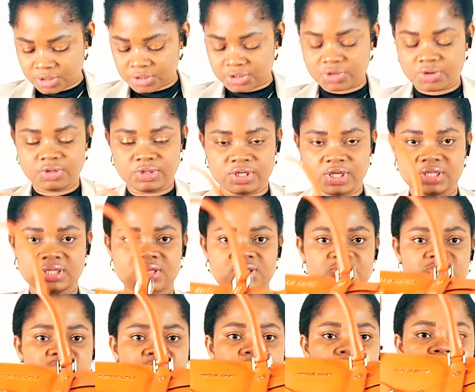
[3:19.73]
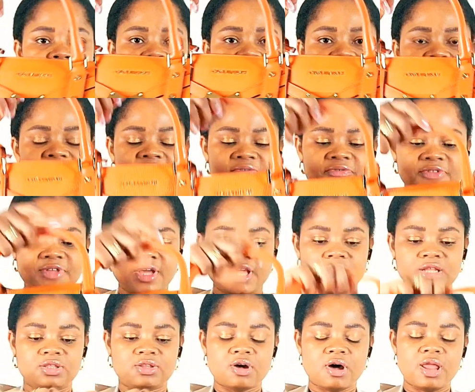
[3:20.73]
so this is
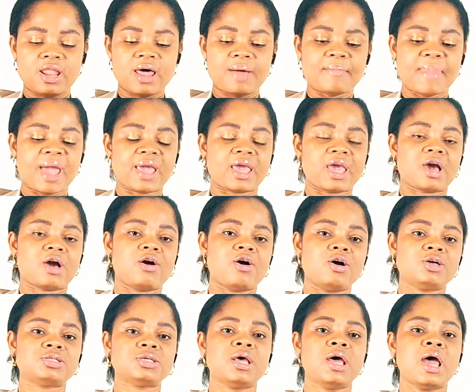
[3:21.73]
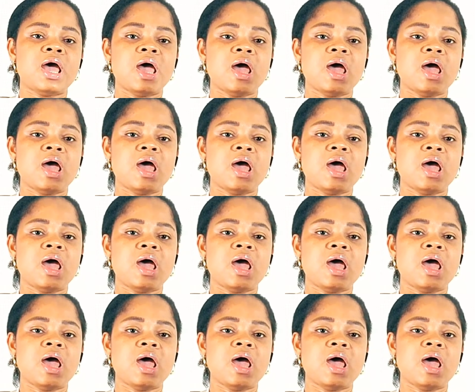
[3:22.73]
358 dollar Michael Kors